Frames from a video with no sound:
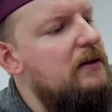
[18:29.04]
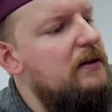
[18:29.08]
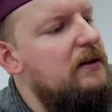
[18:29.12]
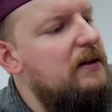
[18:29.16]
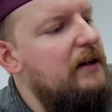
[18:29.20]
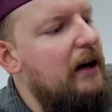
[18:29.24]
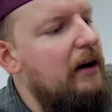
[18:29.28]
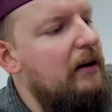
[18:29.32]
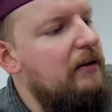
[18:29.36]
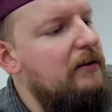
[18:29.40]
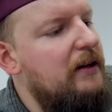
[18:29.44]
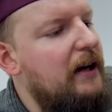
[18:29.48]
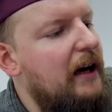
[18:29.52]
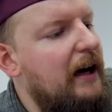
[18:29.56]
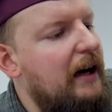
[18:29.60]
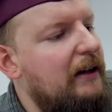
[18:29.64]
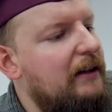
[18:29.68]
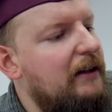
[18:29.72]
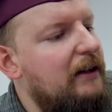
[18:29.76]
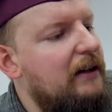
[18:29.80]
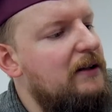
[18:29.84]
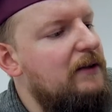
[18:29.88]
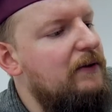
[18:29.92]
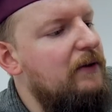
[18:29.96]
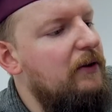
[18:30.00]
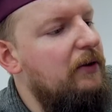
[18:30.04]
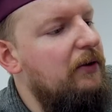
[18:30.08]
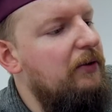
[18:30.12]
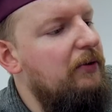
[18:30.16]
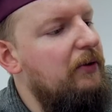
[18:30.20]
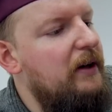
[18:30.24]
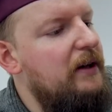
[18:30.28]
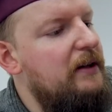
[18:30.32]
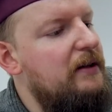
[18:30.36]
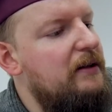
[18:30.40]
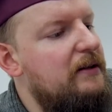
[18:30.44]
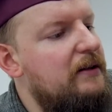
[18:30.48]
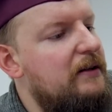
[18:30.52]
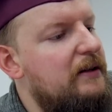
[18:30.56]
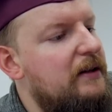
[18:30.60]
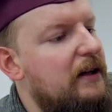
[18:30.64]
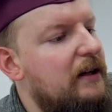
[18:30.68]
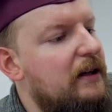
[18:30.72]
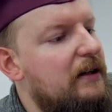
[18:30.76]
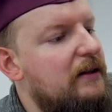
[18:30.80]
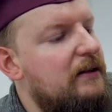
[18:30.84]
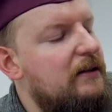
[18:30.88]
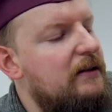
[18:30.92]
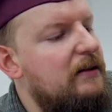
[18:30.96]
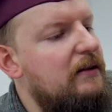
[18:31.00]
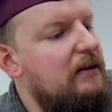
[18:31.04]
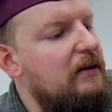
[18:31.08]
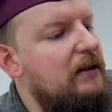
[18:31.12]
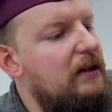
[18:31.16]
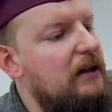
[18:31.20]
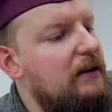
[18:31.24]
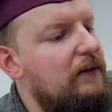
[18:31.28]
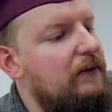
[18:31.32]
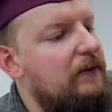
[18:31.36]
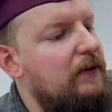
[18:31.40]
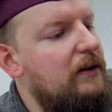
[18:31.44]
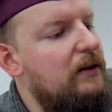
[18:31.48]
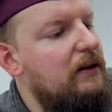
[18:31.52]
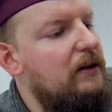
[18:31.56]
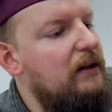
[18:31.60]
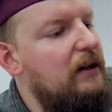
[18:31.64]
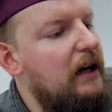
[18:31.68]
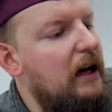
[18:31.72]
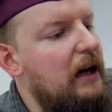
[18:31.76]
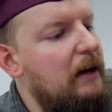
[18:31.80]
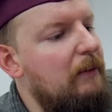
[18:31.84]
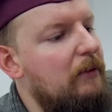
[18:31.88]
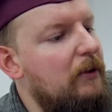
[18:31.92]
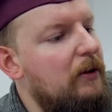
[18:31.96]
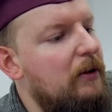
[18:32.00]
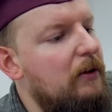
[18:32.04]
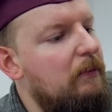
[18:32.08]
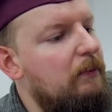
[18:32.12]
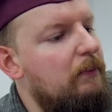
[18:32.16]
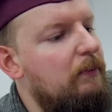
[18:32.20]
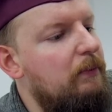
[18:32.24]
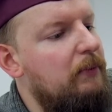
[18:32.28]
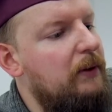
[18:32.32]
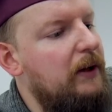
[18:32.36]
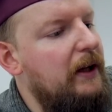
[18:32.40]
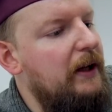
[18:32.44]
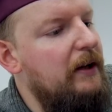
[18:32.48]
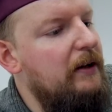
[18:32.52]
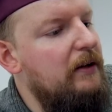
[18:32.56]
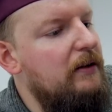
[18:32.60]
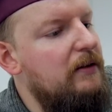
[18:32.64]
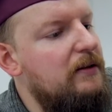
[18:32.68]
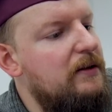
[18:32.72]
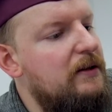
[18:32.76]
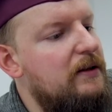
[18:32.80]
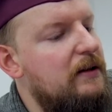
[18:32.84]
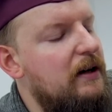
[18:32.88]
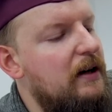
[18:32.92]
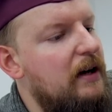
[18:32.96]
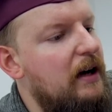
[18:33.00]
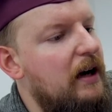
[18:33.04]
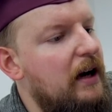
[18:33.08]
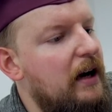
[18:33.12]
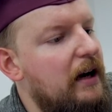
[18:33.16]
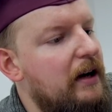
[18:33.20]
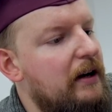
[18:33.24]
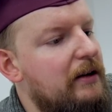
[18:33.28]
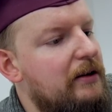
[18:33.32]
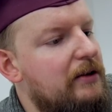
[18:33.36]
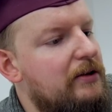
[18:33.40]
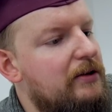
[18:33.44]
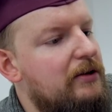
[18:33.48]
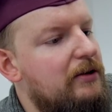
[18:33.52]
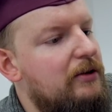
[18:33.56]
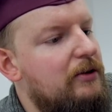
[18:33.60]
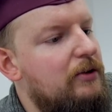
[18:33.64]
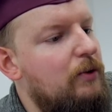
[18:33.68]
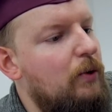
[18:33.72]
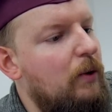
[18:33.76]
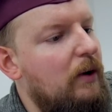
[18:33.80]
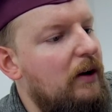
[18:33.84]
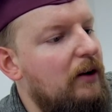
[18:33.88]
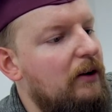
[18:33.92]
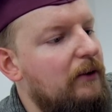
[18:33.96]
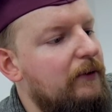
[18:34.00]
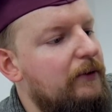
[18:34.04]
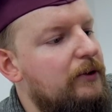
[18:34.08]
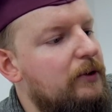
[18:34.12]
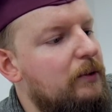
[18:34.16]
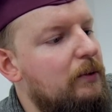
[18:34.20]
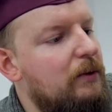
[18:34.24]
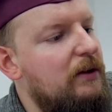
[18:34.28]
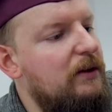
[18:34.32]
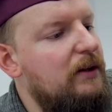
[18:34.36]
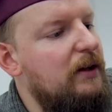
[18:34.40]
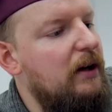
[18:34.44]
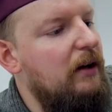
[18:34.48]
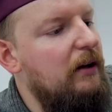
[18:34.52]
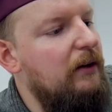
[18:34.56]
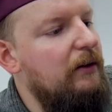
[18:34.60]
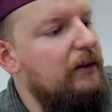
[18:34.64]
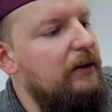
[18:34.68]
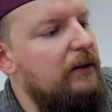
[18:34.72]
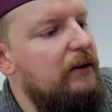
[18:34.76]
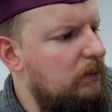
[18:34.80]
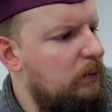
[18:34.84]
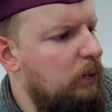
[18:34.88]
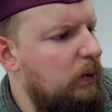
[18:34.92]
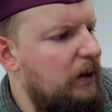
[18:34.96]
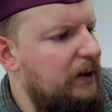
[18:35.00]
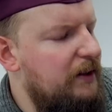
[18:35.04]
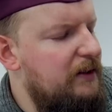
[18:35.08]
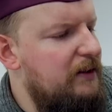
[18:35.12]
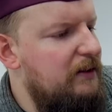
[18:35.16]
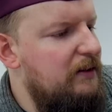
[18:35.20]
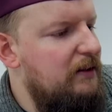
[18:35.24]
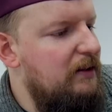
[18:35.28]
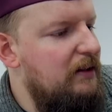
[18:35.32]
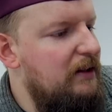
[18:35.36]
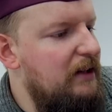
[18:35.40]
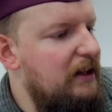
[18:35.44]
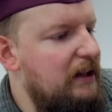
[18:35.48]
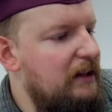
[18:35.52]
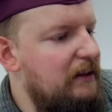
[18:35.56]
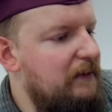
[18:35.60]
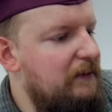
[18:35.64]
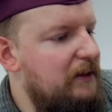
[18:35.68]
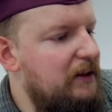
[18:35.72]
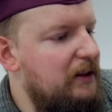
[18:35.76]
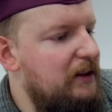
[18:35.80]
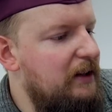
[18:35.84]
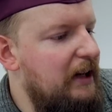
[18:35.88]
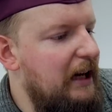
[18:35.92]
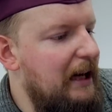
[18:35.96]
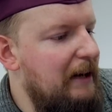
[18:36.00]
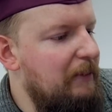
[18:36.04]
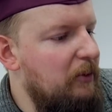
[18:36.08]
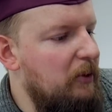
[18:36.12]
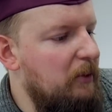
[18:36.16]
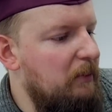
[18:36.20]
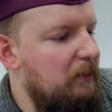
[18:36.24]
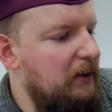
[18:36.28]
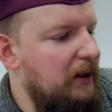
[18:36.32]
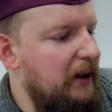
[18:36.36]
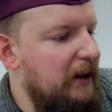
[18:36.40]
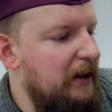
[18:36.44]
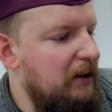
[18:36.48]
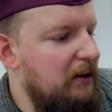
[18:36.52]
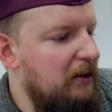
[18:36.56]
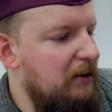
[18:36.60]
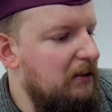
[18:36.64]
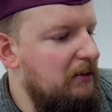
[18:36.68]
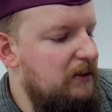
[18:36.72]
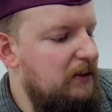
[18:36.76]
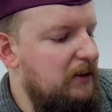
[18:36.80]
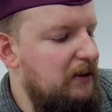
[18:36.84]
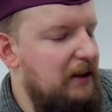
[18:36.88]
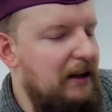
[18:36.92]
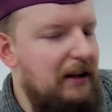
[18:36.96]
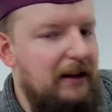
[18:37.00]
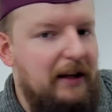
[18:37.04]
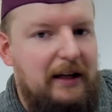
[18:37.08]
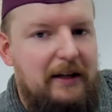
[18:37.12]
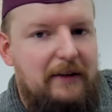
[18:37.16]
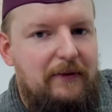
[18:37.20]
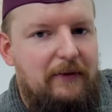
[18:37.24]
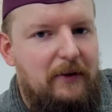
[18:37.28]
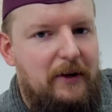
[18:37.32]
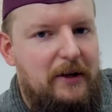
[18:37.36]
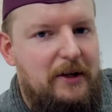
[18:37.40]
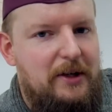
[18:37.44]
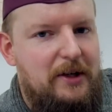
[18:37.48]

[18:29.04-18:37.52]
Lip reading: Scare tactics for 3 to 6 even gamer players aged 12 to adult. What's an even gamer player? Do they like free